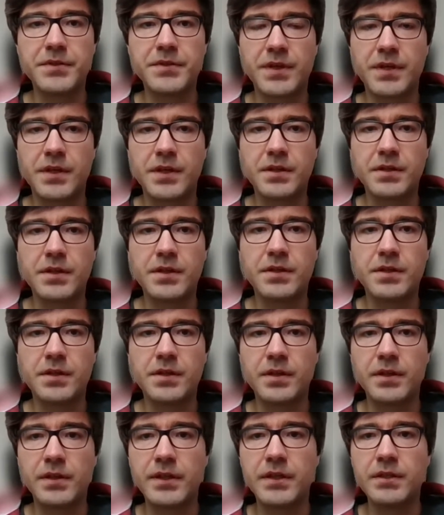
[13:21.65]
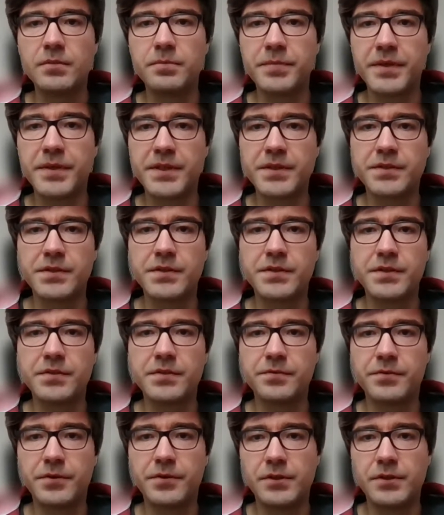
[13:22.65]
saying that the legal basis
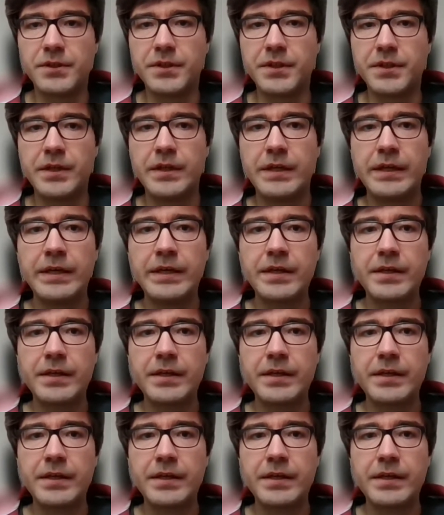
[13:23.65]
is faulty,